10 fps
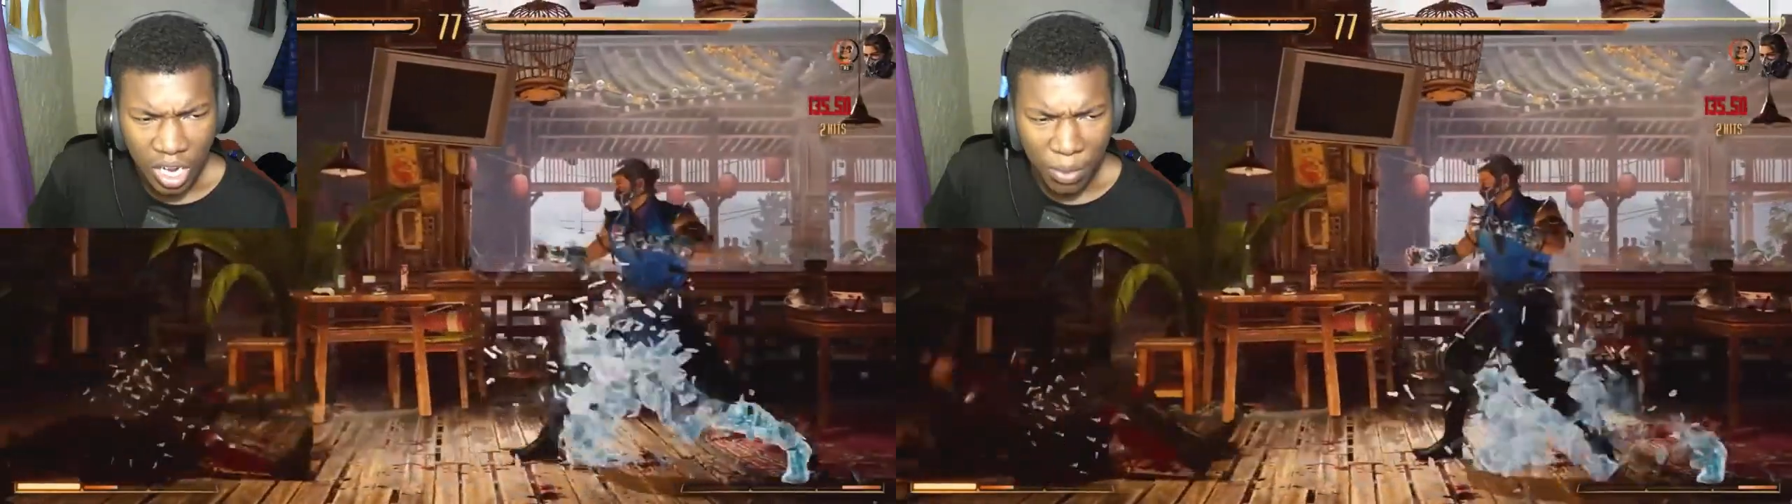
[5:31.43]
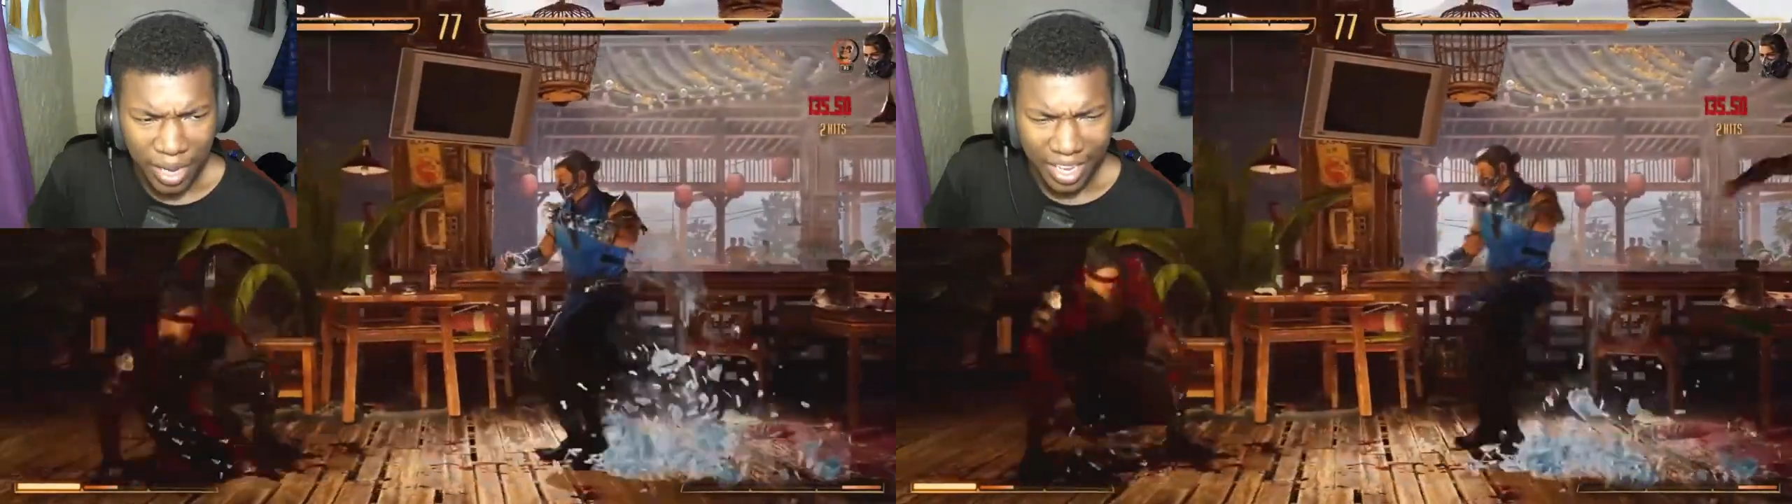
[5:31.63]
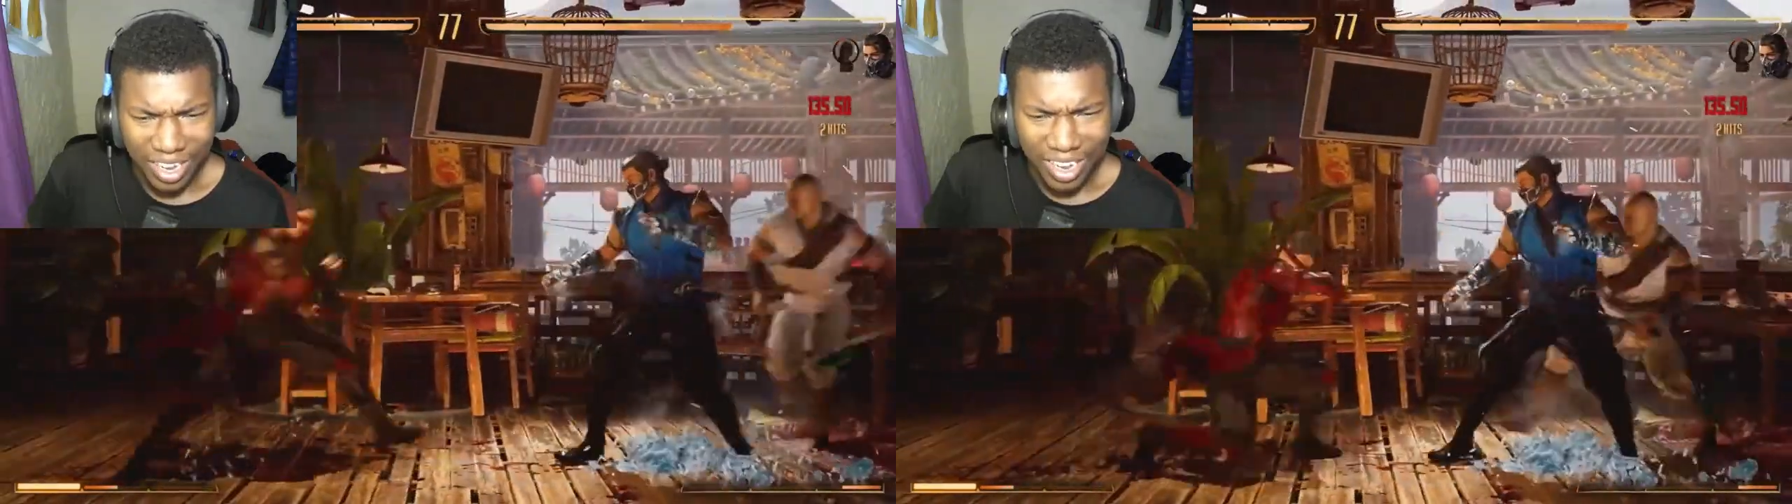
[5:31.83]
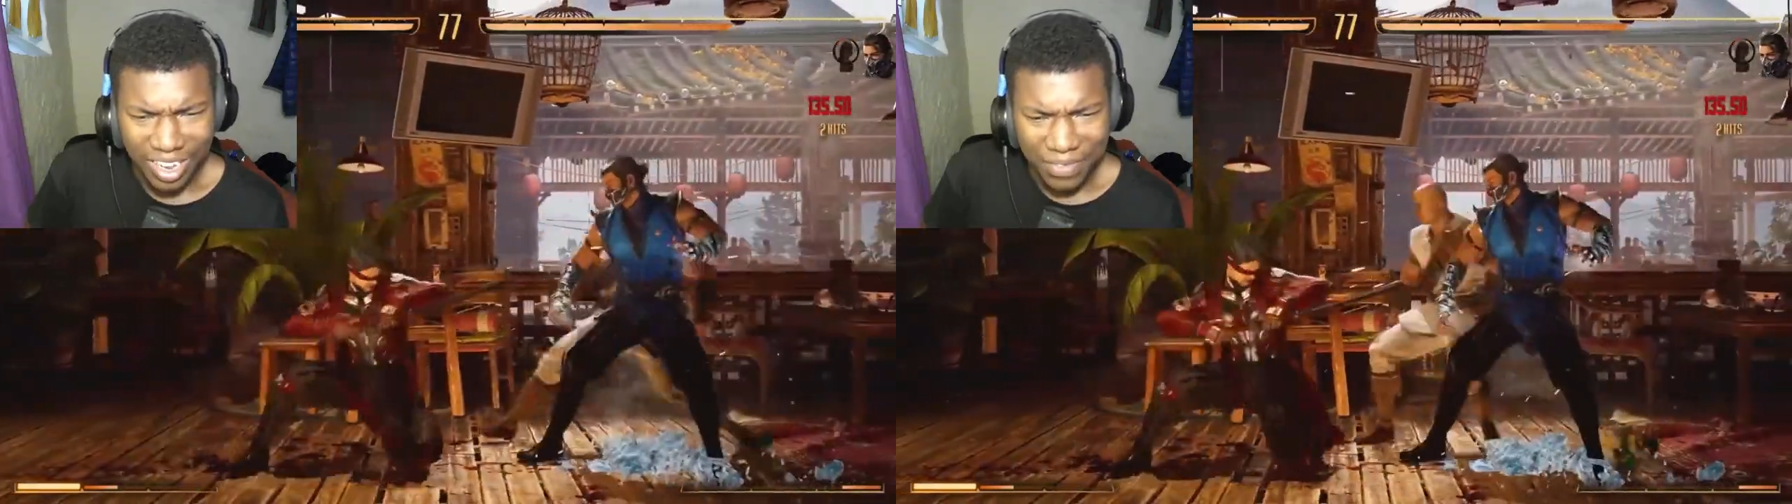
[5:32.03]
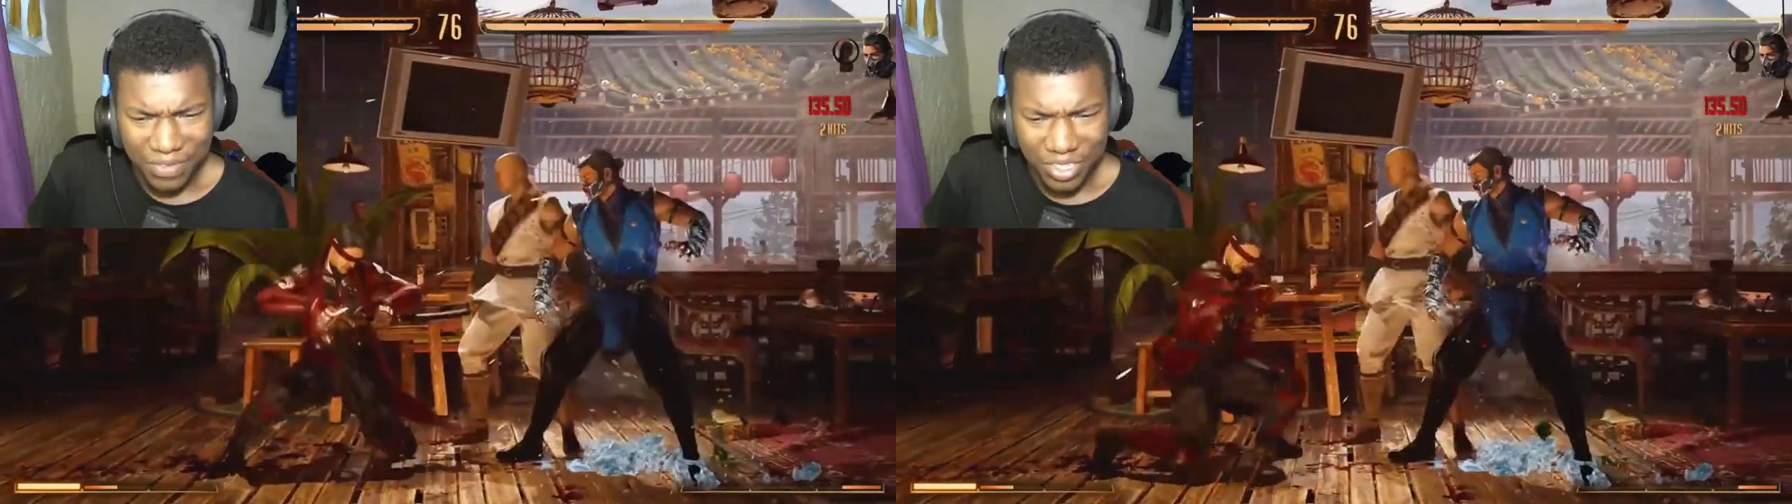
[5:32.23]
Oh my
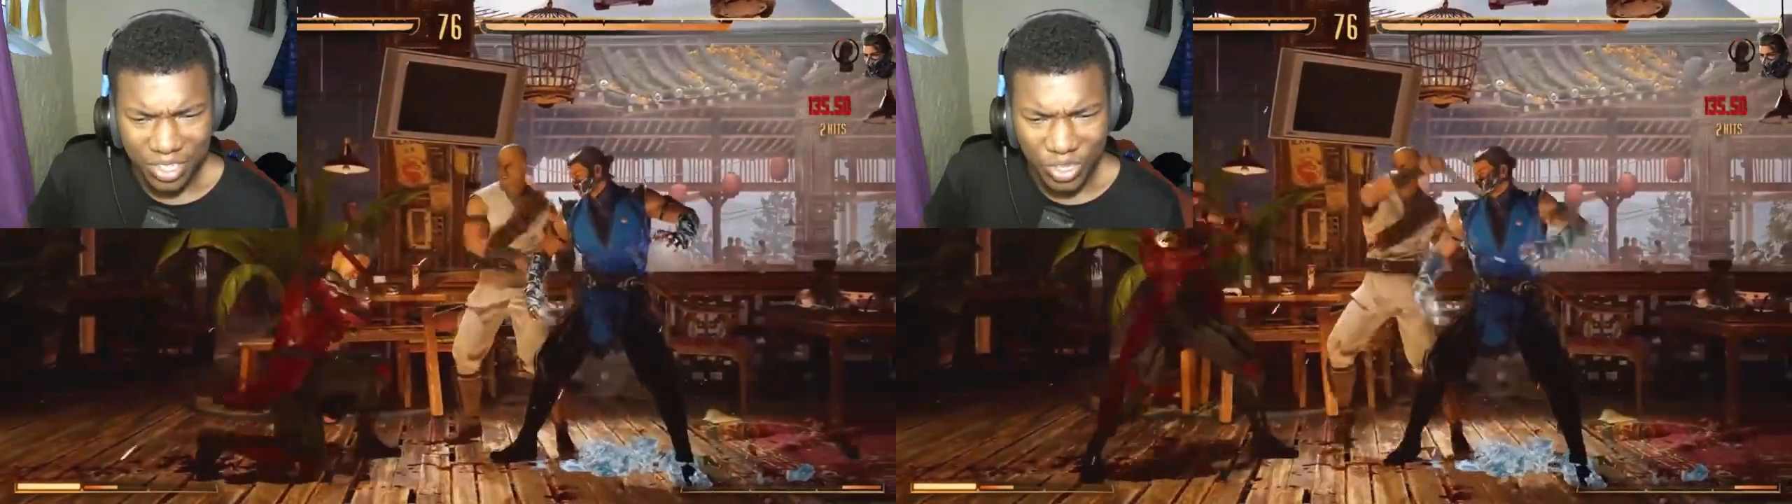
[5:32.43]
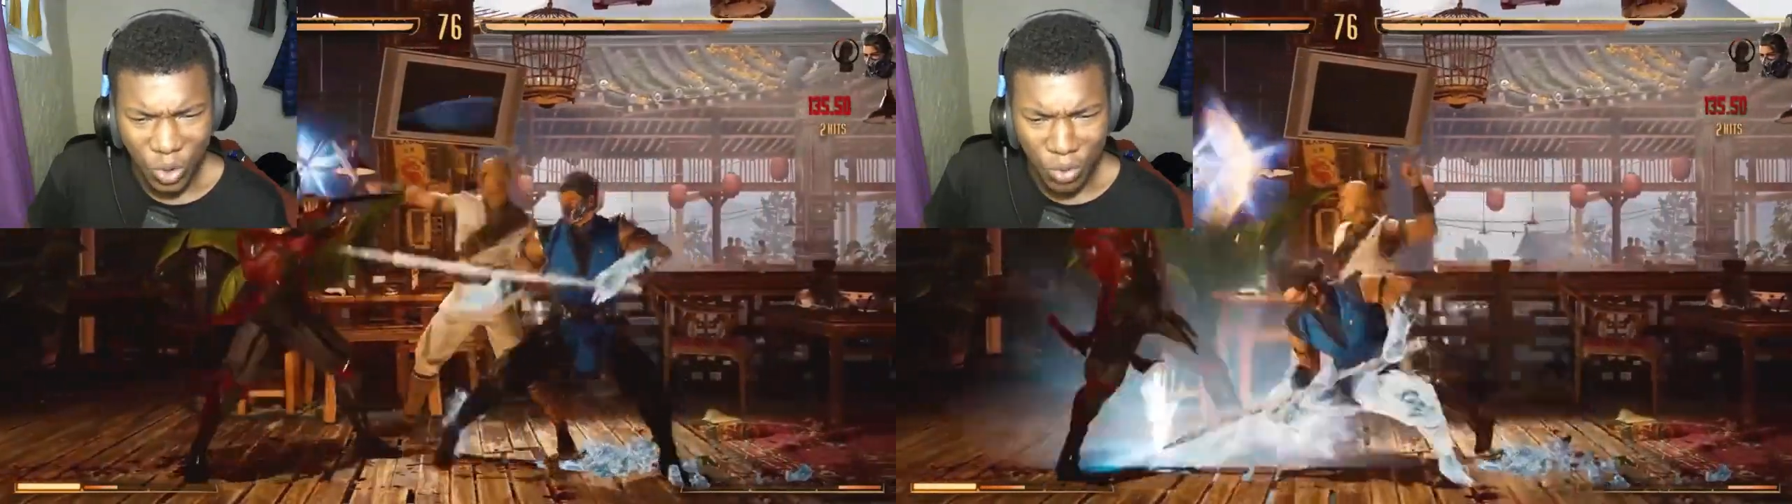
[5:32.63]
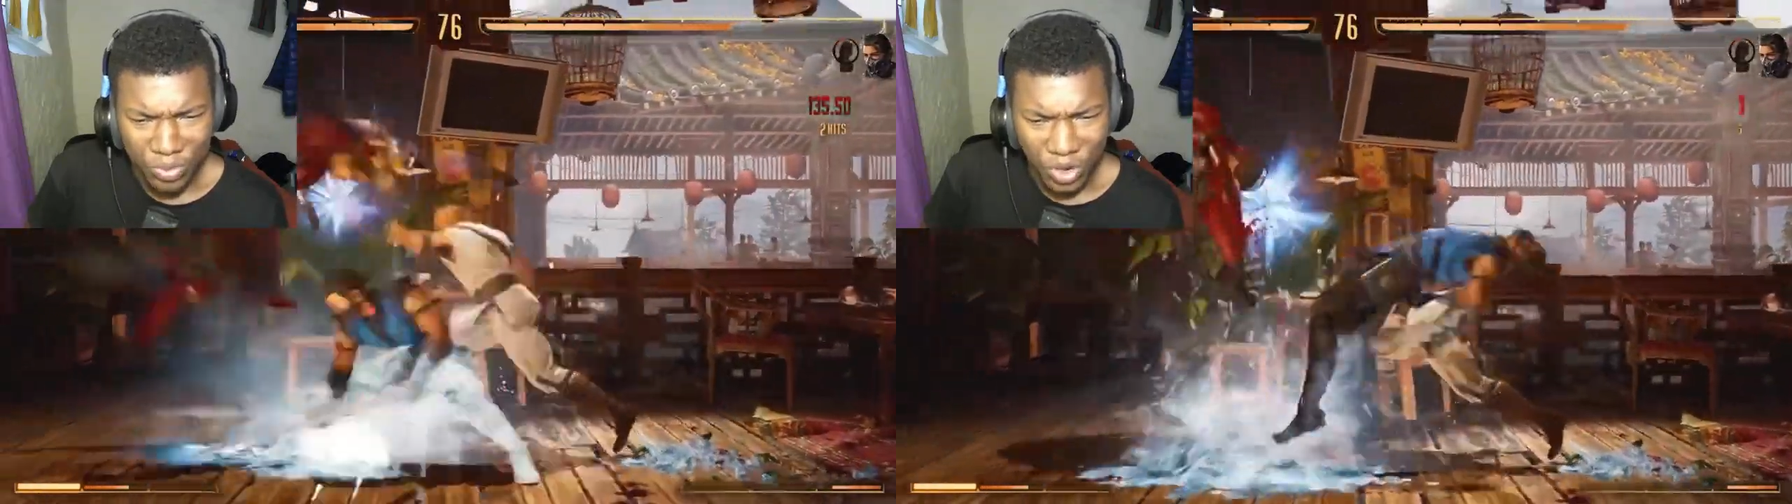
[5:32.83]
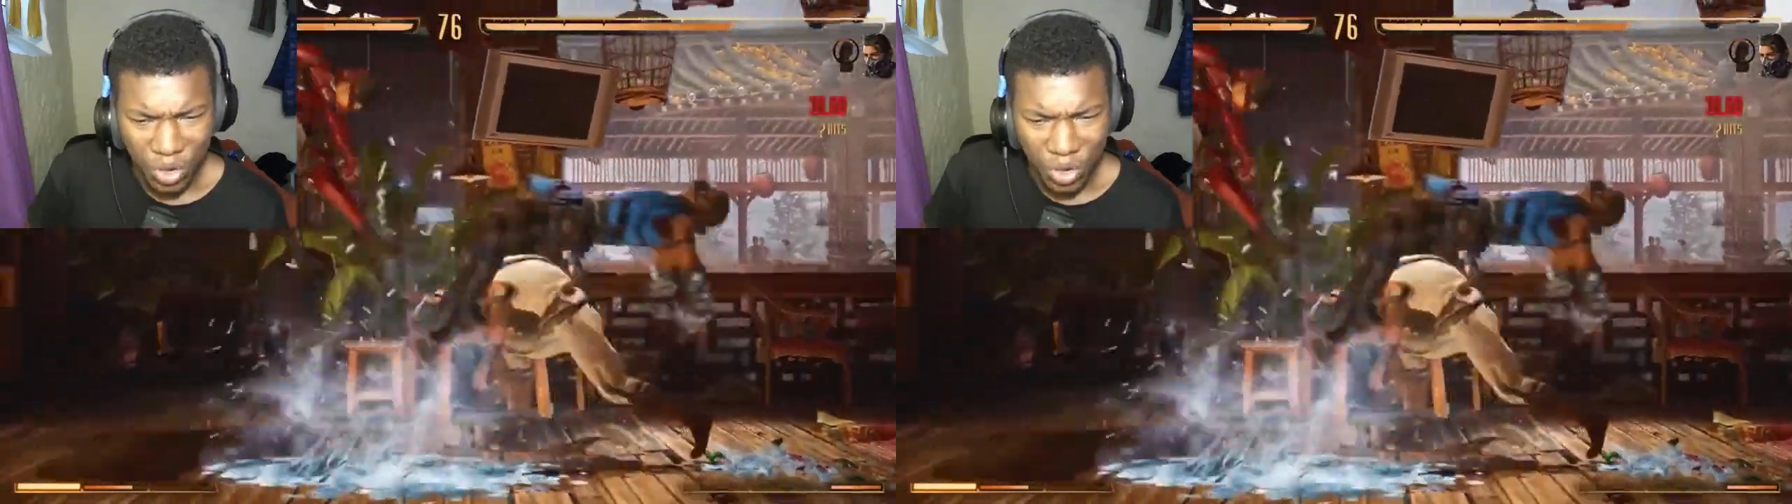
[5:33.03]
God, Scorpion